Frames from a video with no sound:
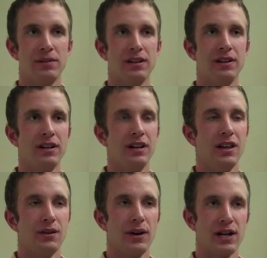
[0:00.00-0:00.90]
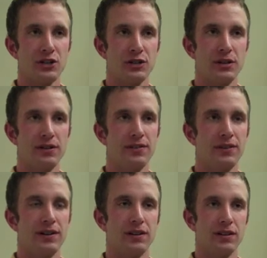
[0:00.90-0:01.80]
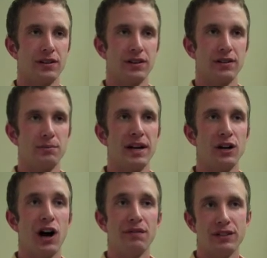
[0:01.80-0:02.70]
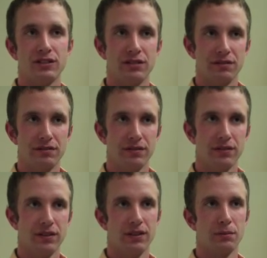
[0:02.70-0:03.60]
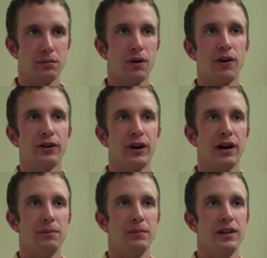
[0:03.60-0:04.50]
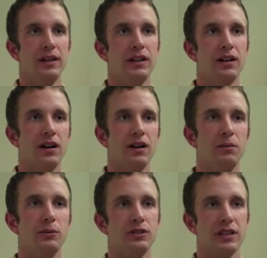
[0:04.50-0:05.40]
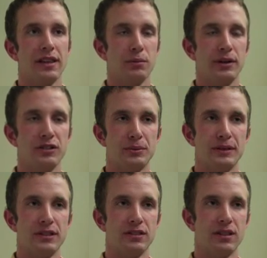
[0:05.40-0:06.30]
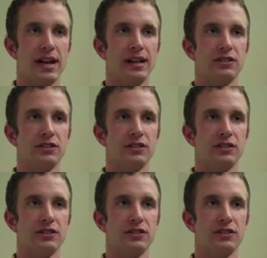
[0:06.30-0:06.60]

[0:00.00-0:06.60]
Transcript: And they were actually the main office of the program um, was at the place where we were staying.